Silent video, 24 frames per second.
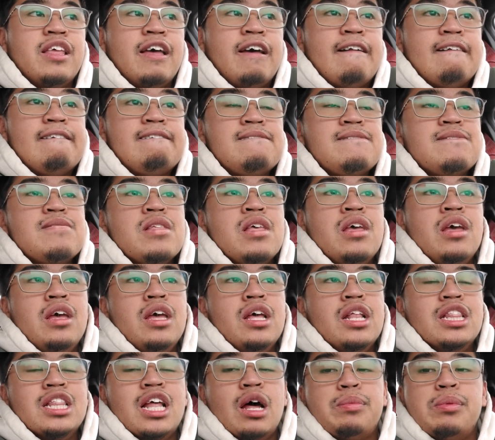that
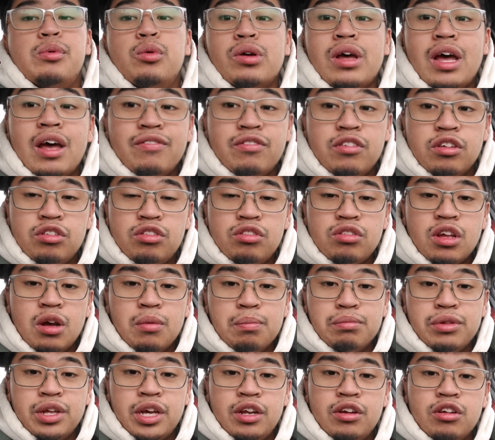a lot of people have this
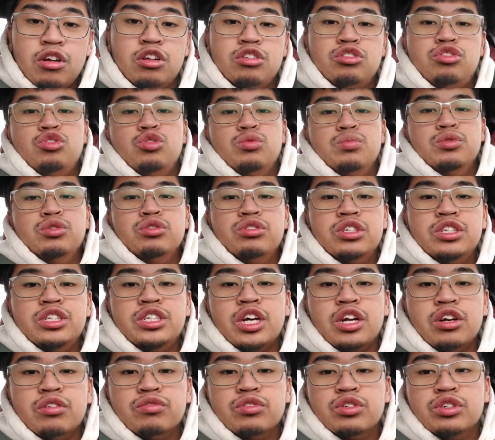complaint on Subarus in
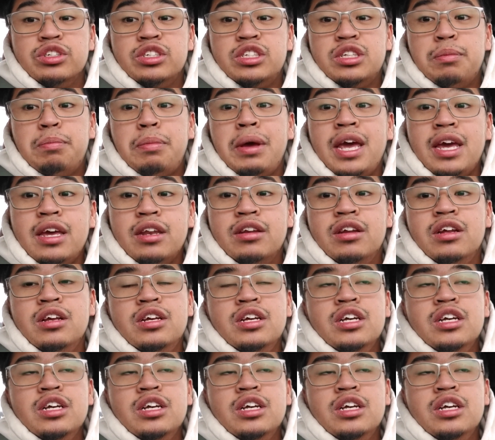general, is the paint.